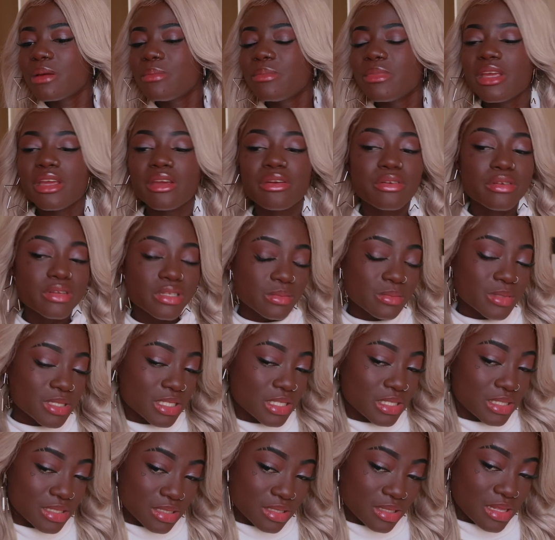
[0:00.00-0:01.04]
I mean
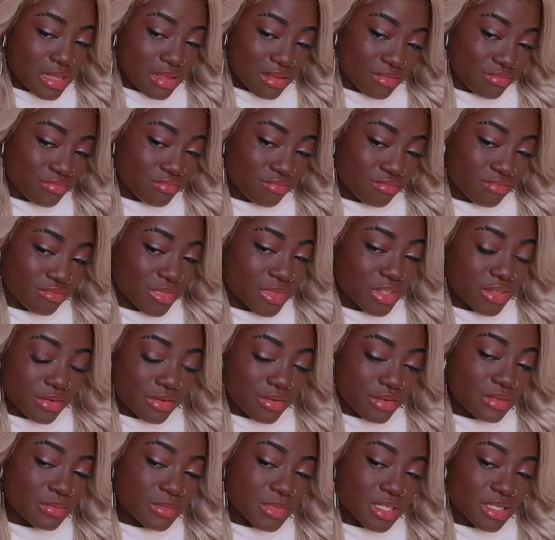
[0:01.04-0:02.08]
Christmas
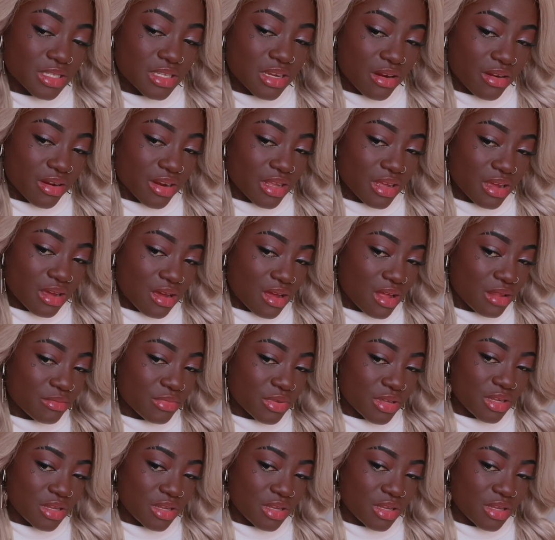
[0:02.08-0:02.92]
Christmas is already gone,